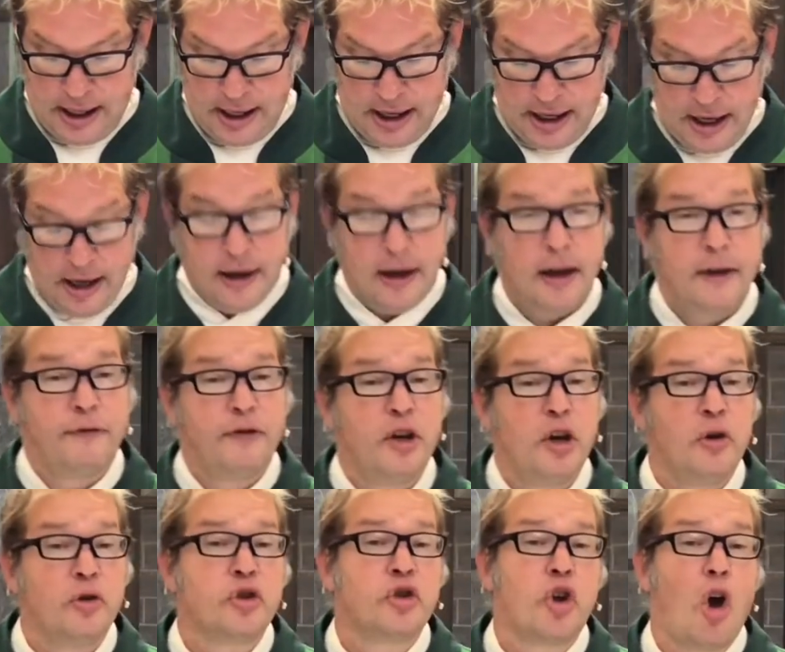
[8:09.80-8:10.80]
if
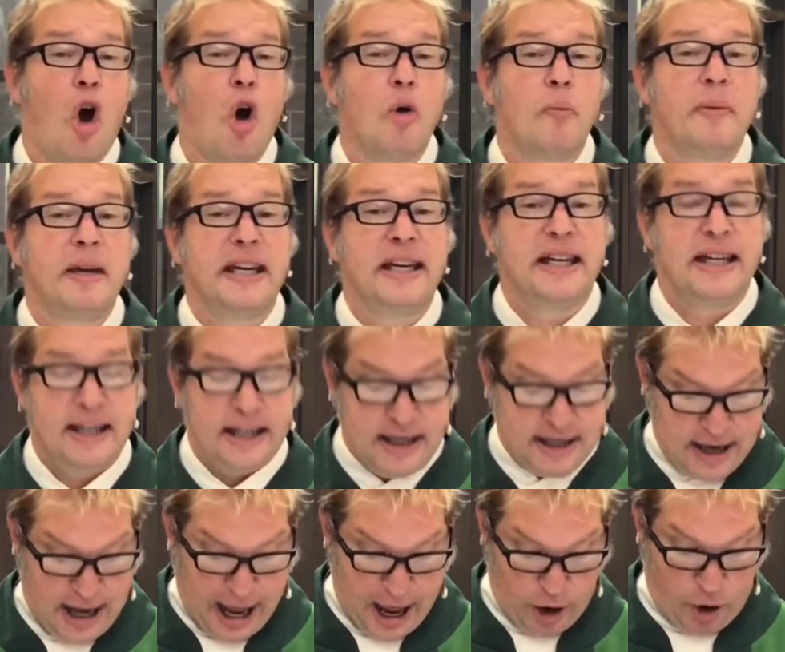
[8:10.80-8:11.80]
you show
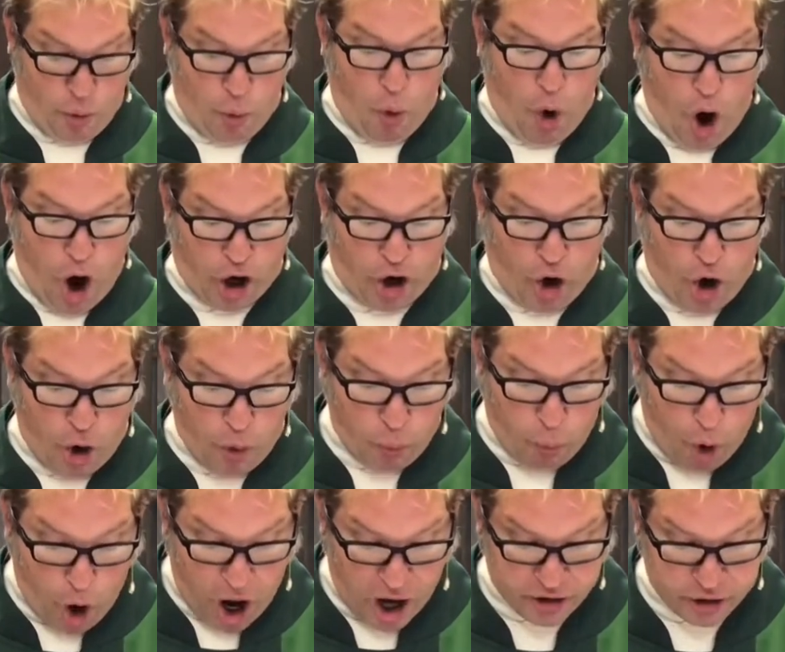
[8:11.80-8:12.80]
me how to walk on
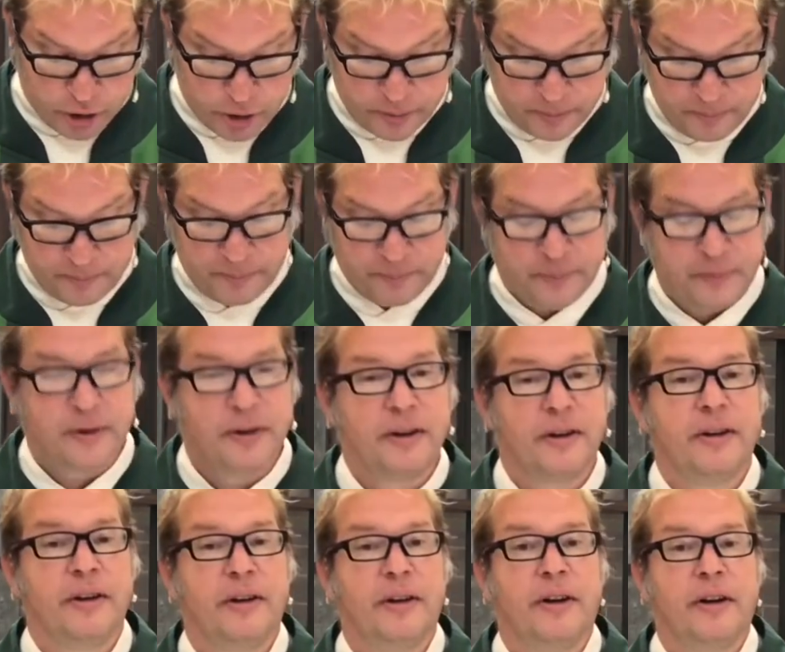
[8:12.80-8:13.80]
water,
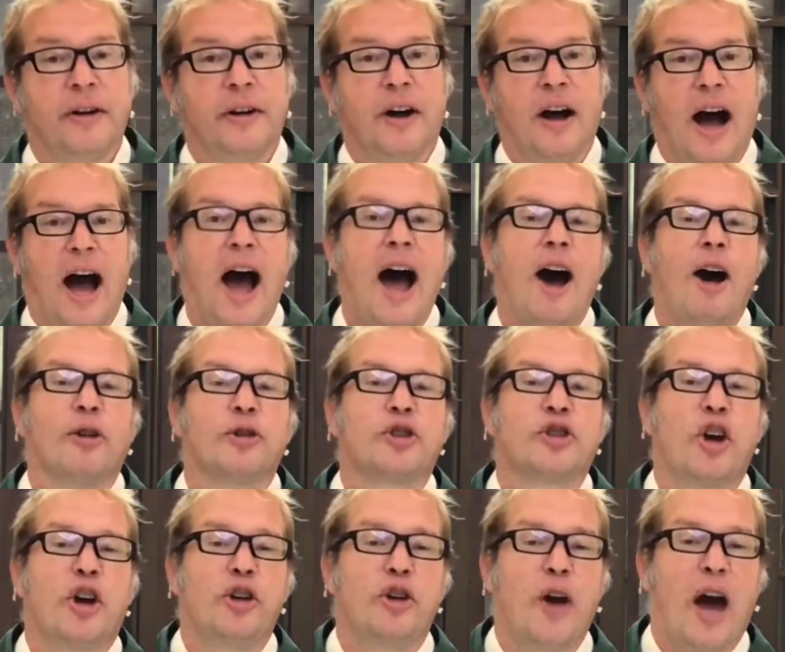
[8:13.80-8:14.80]
I'll show
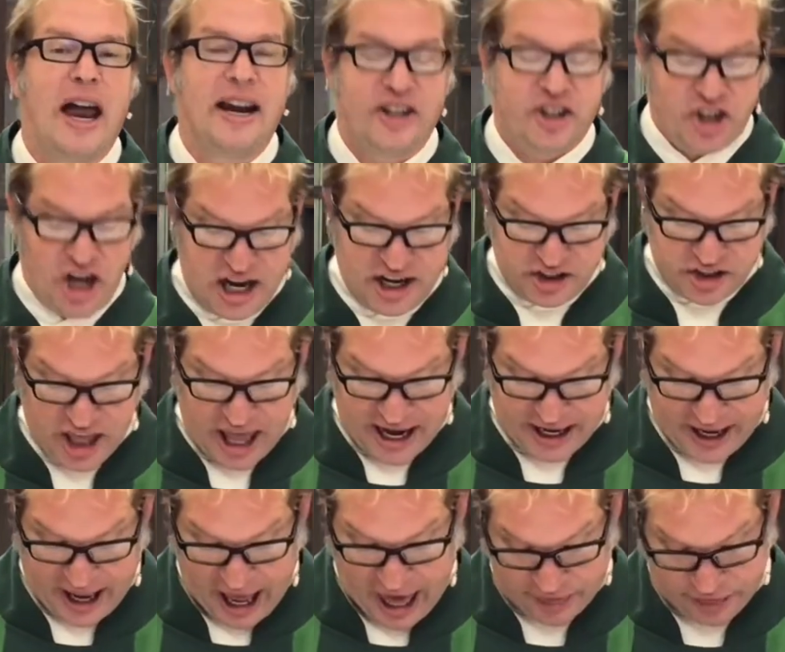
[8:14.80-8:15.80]
you how to change that
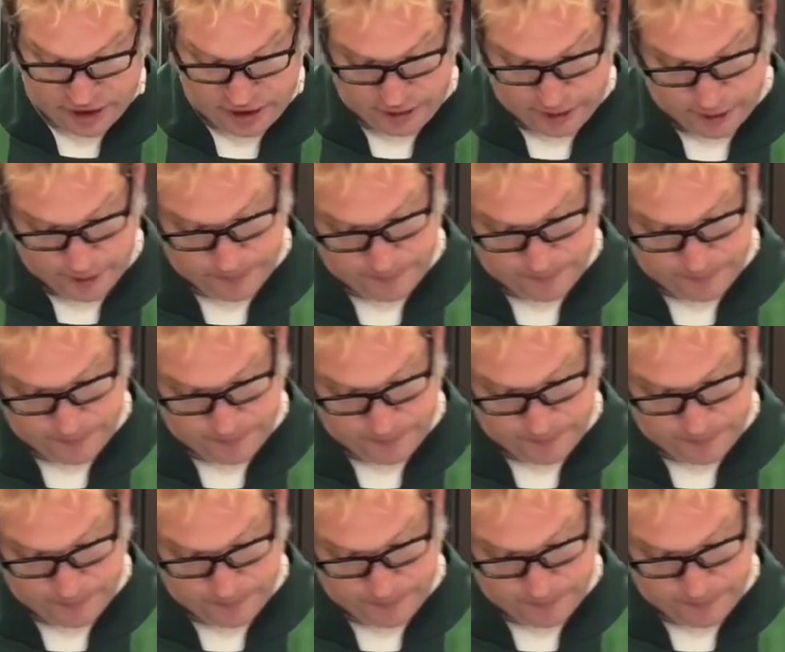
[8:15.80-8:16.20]
catheter.